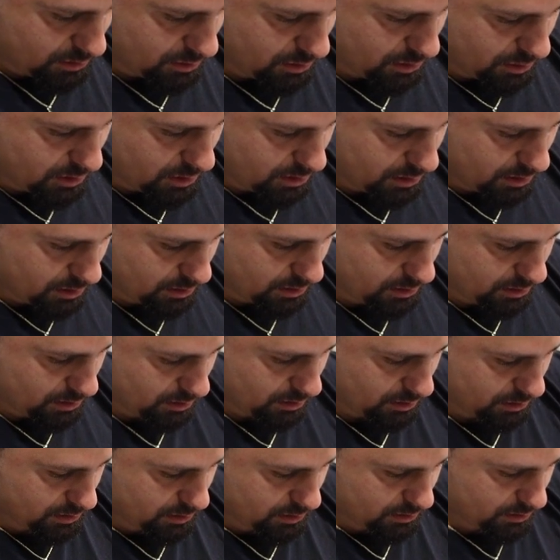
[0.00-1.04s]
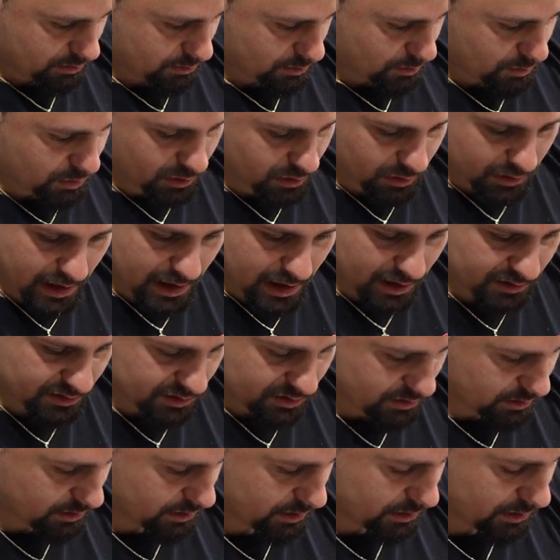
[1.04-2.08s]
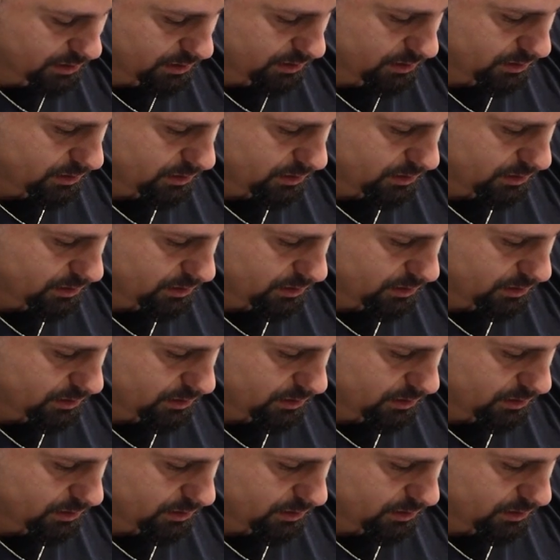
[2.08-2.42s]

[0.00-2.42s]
Three. Pull that tight.